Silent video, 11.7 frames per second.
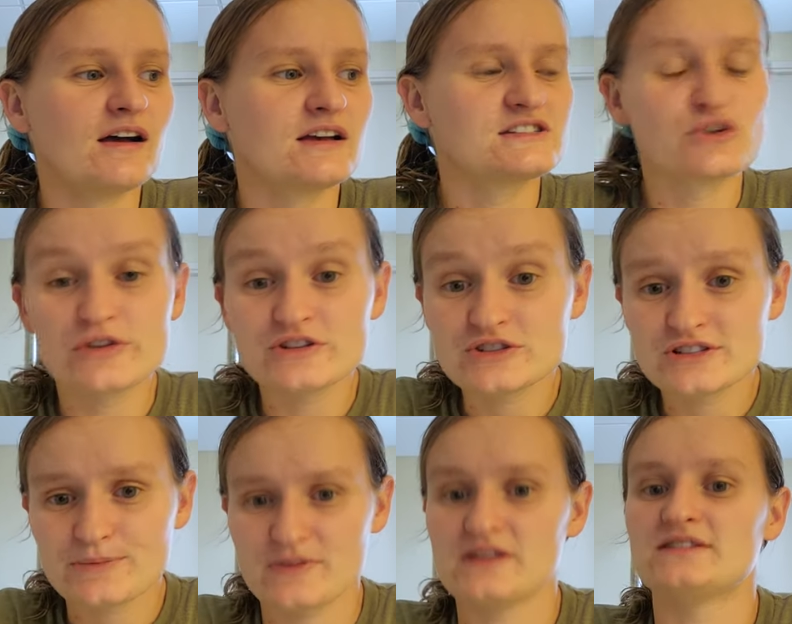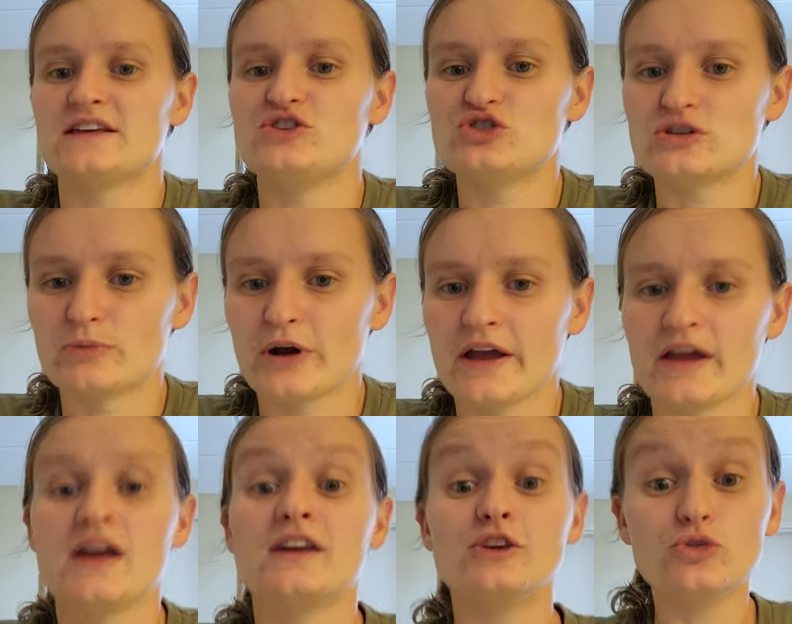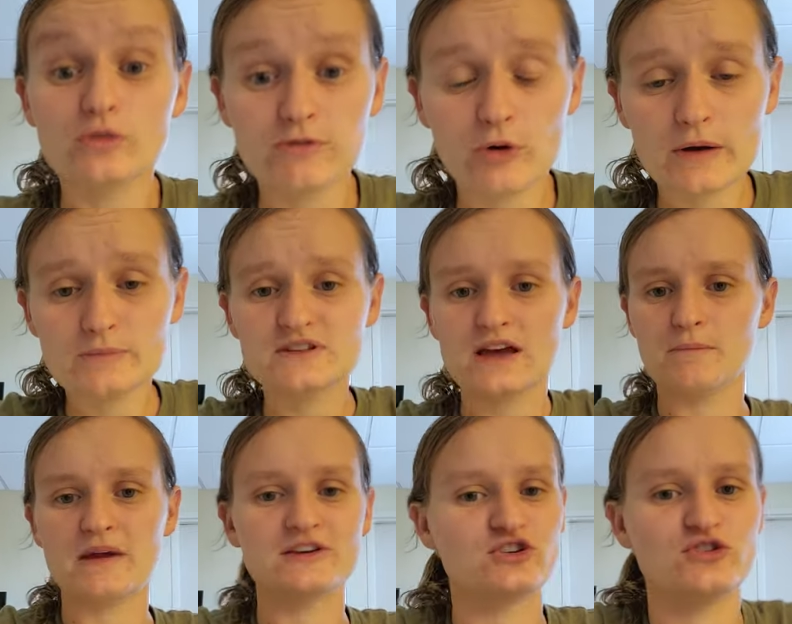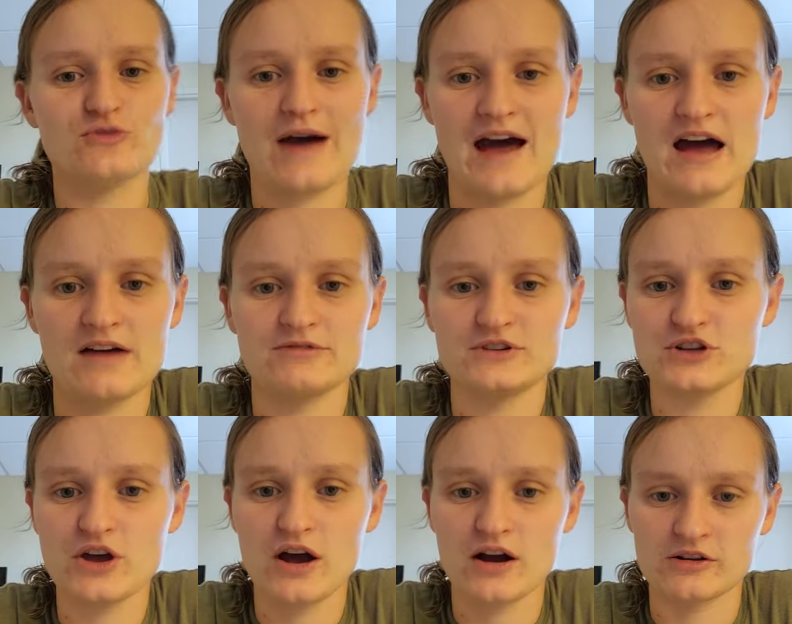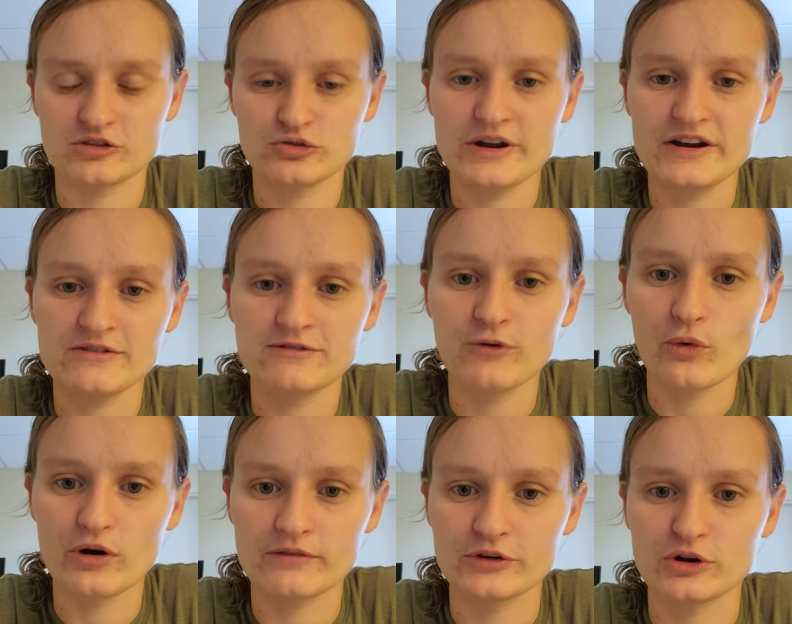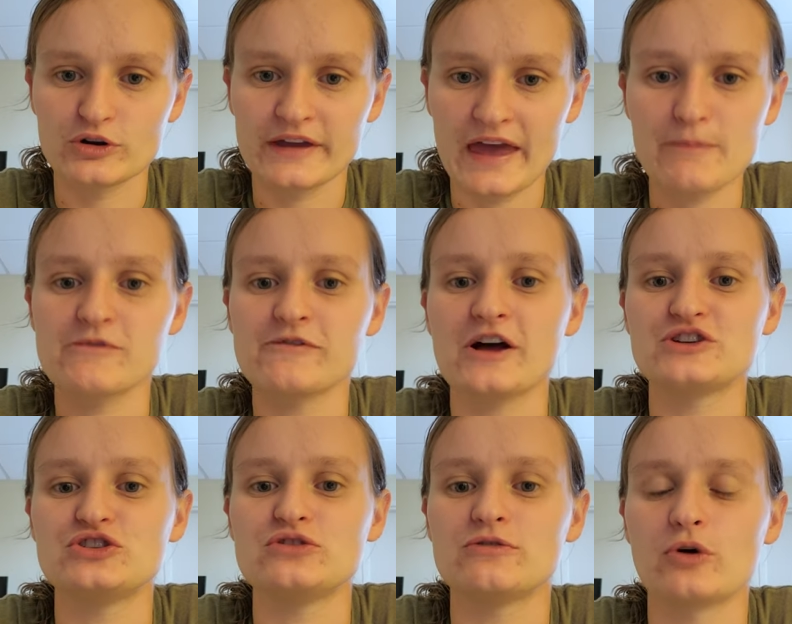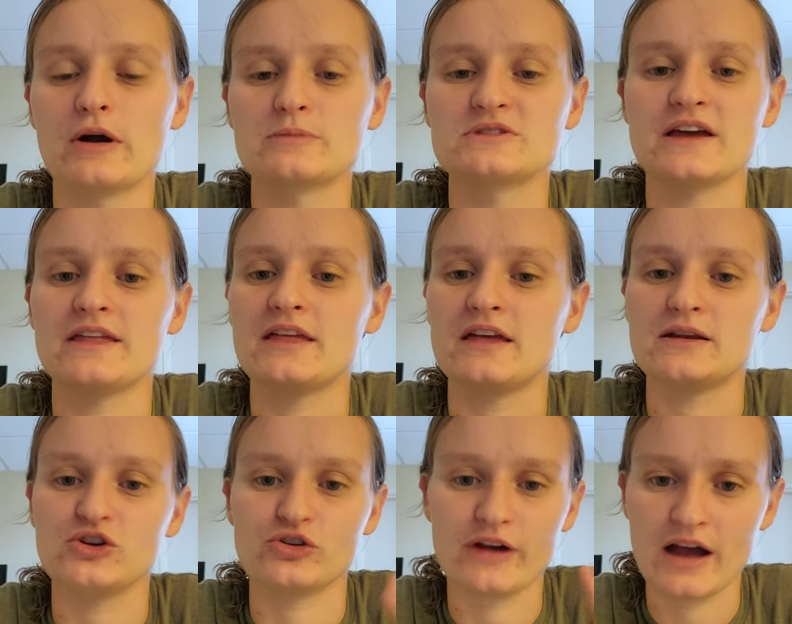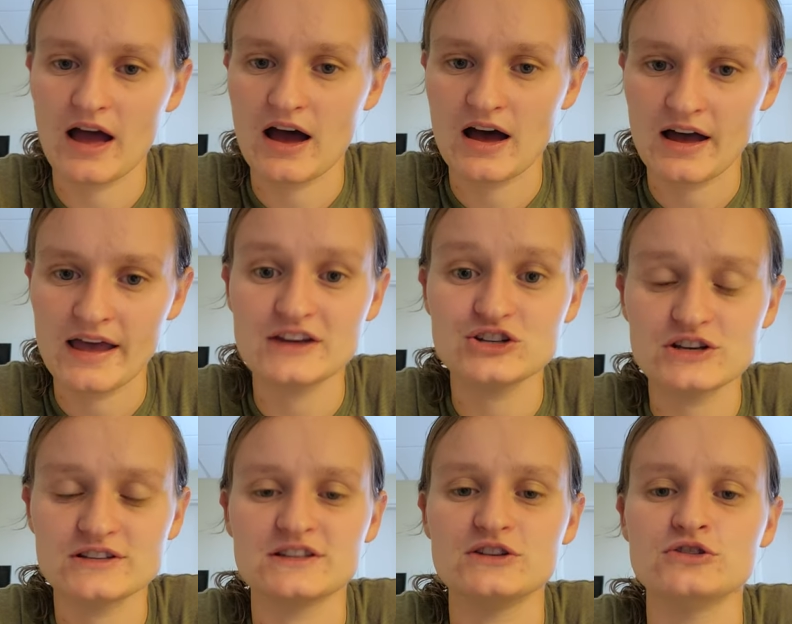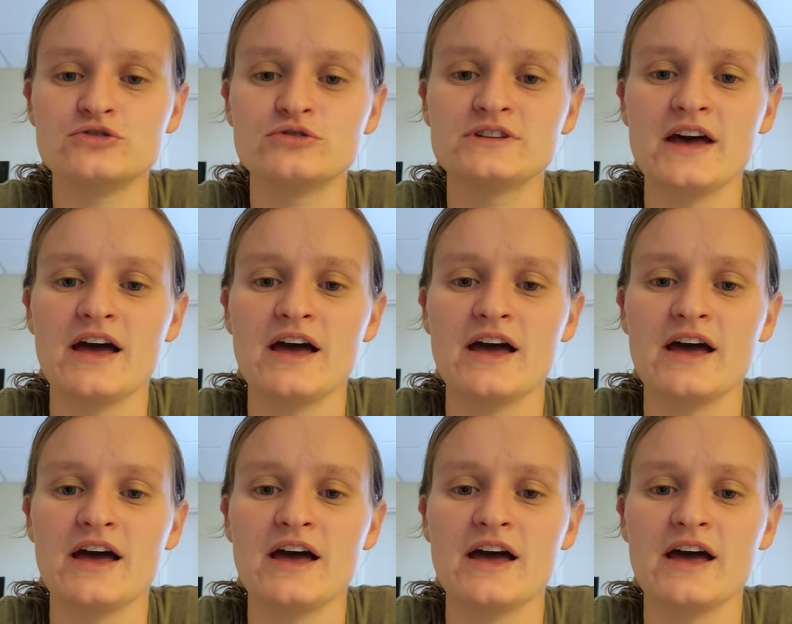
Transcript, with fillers: so those are some things that you should bring. Uniforms, make sure you have or three to four of your camouflage uniforms and then your uh, AGSUs